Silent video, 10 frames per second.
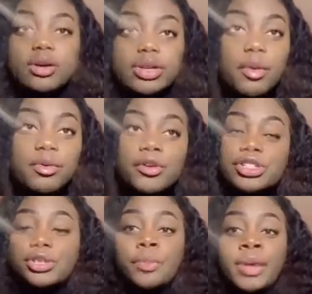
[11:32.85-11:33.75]
I
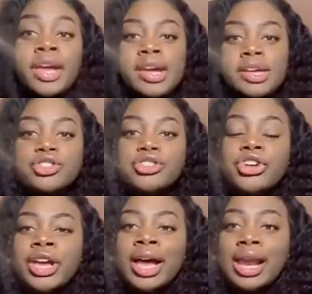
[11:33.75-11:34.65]
refreshed the page
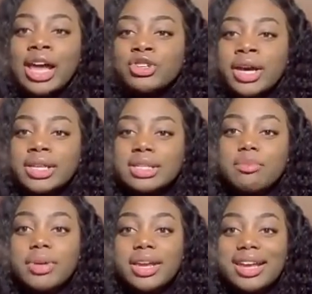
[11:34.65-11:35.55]
and I tried to
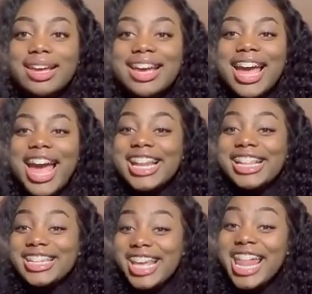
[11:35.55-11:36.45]
submit it, and it
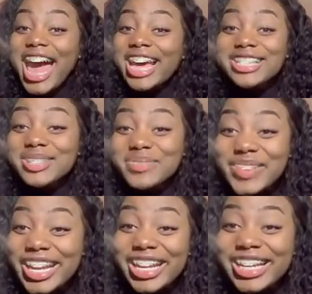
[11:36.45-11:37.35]
said that I could submit
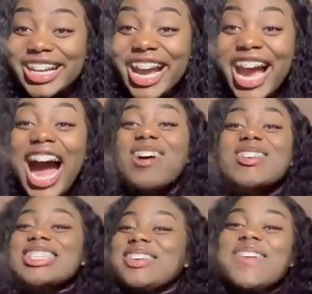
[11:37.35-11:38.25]
it. I was
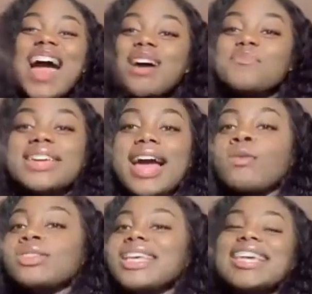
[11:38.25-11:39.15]
so happy. I
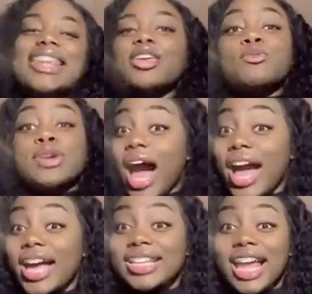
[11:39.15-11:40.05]
was like, thank you,
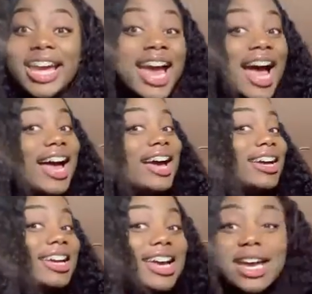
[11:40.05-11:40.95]
God. Like,
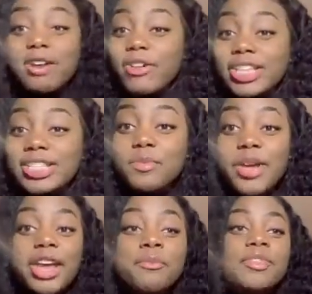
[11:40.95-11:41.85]
yes, I can finally submit
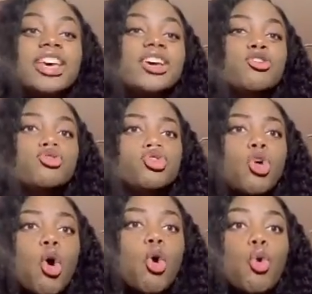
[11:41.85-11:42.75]
it.
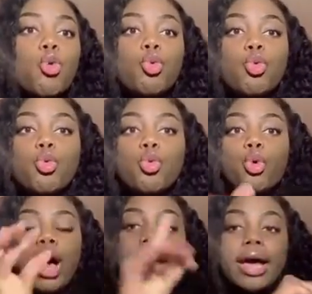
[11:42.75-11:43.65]
So
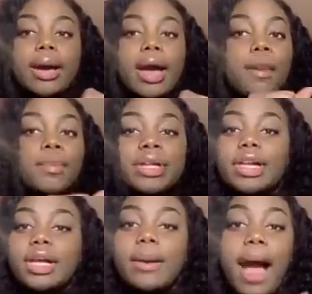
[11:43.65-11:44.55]
I copied
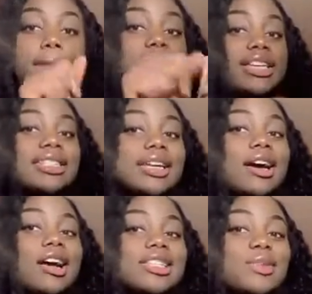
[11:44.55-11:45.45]
it, I pasted it
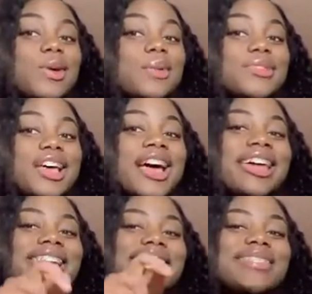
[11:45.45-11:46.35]
onto the website, and
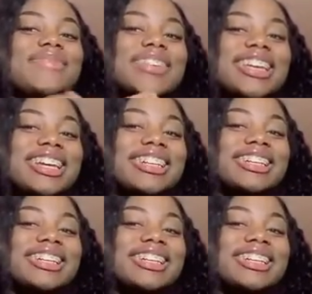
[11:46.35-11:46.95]
I submitted.